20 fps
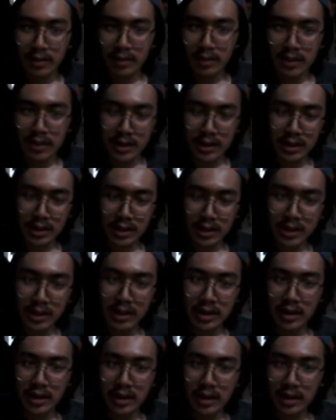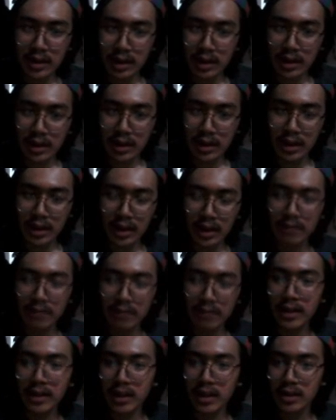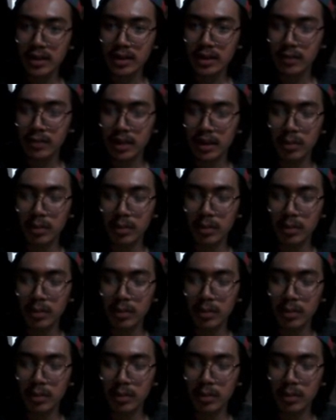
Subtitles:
since the even gates will